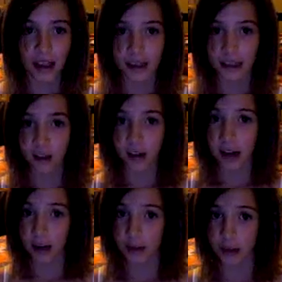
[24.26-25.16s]
Is your
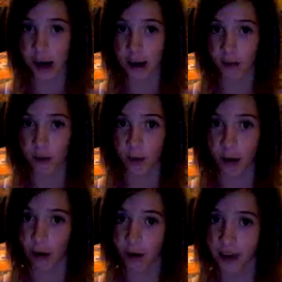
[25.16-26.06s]
hamster ever
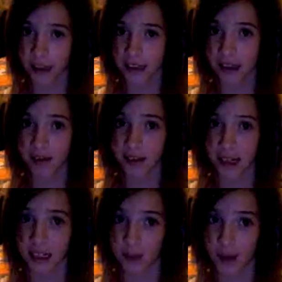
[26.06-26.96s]
burrowing itself in
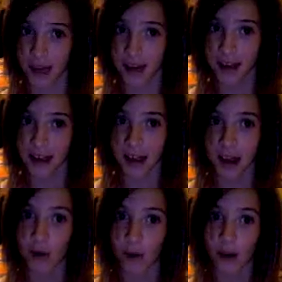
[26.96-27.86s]
its bed?
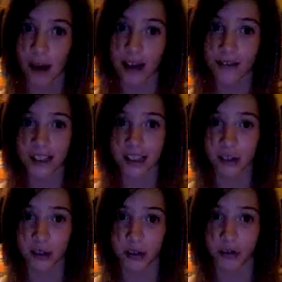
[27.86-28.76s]
Well, I have a
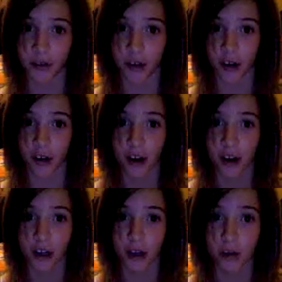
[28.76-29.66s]
solution for
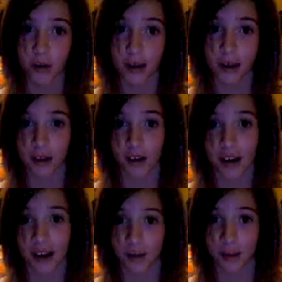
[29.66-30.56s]
you and your
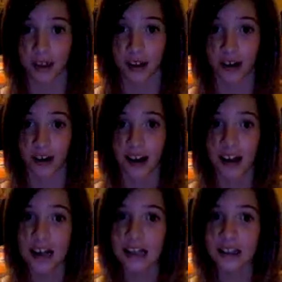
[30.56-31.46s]
hamster.
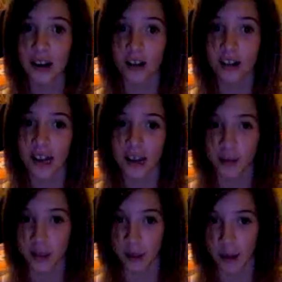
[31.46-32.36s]
It's called the
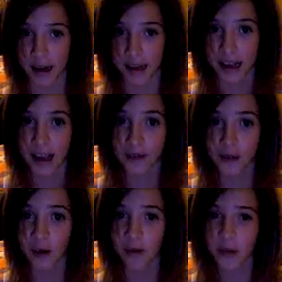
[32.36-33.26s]
hamster bed. If you
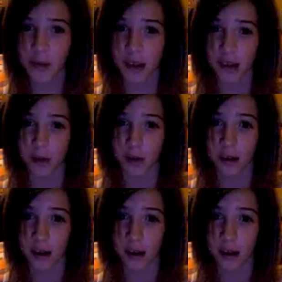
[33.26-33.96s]
aren't familiar